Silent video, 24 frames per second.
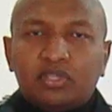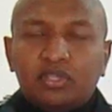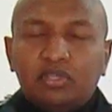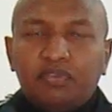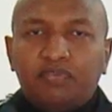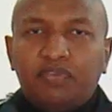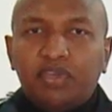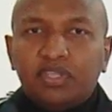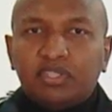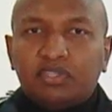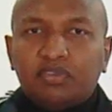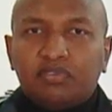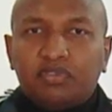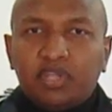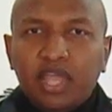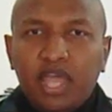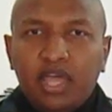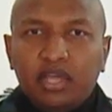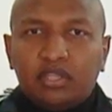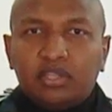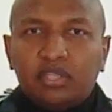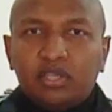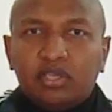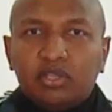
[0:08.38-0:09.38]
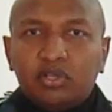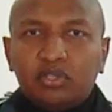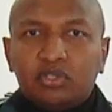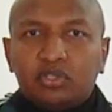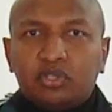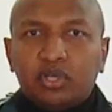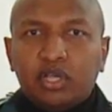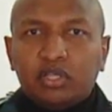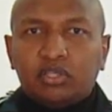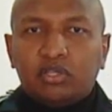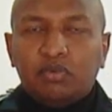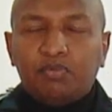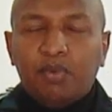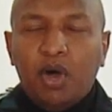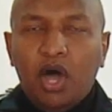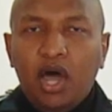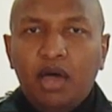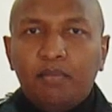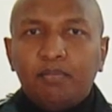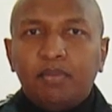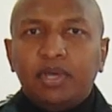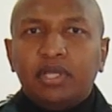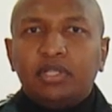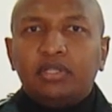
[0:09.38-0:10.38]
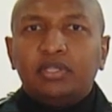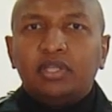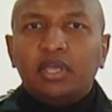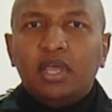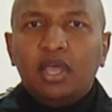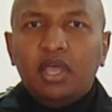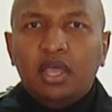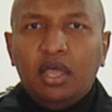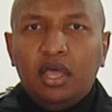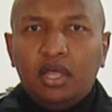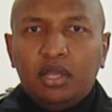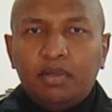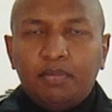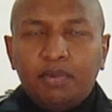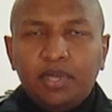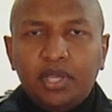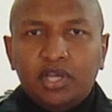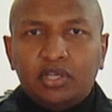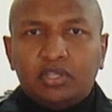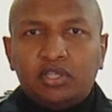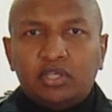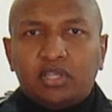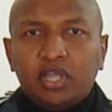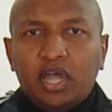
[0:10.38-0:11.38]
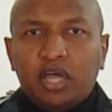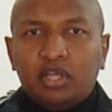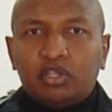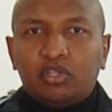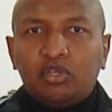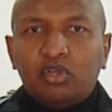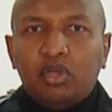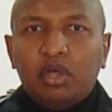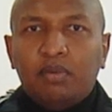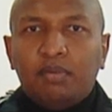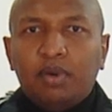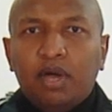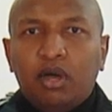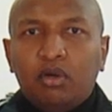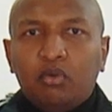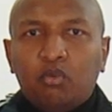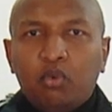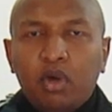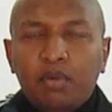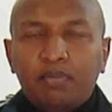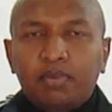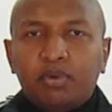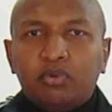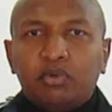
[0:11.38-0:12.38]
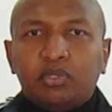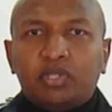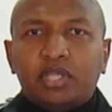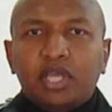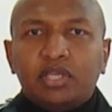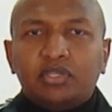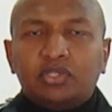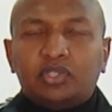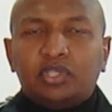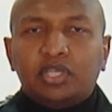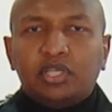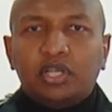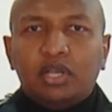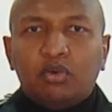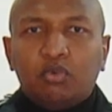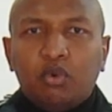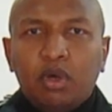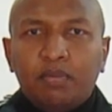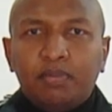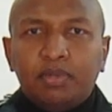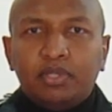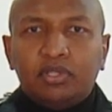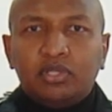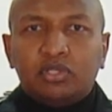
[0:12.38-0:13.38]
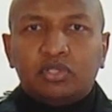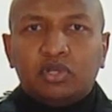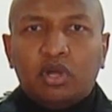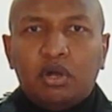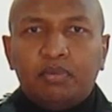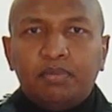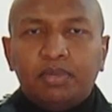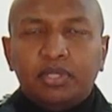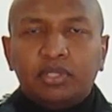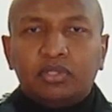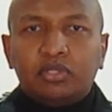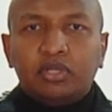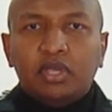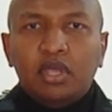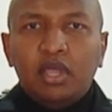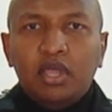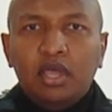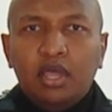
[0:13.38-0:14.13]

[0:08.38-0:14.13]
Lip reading: Defensive Tactic Instructor Mohammed, and I'm here to talk to you about weapon retention and weapon disarmament.